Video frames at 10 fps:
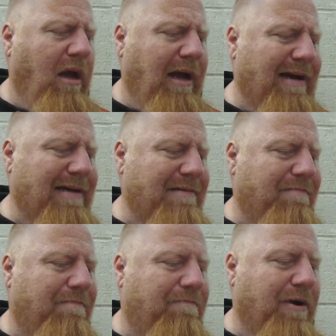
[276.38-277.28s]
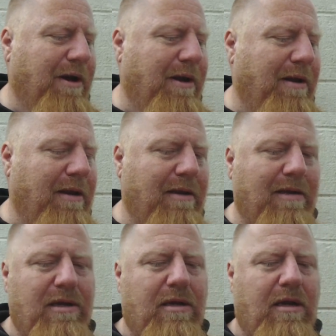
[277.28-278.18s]
uh, but
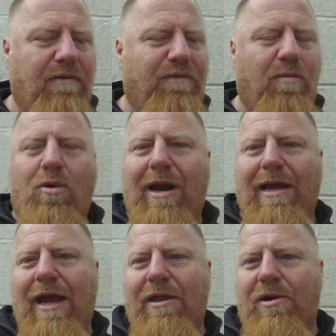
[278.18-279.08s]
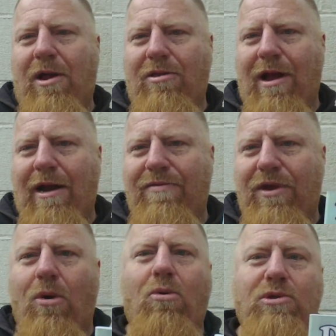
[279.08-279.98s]
from what I gather, a lot of
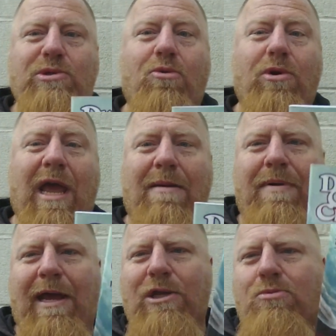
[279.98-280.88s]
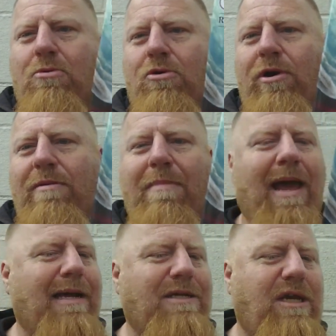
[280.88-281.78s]
the old school campaigns were in
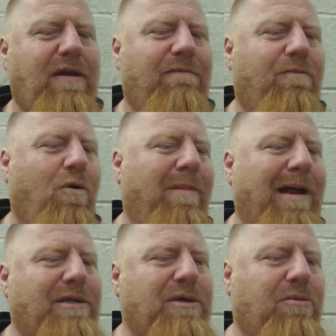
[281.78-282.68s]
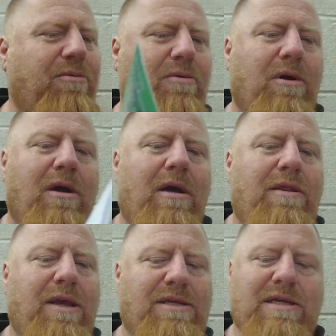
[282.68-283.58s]
magazine format, so
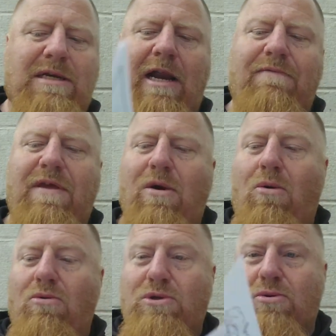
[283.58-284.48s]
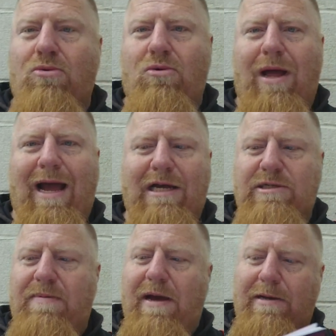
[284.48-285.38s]
this is kind of the old school
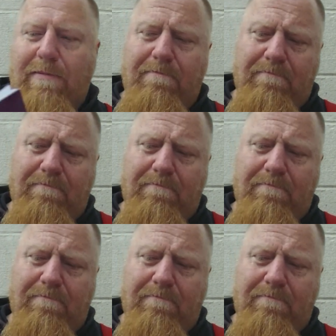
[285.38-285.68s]
aspect.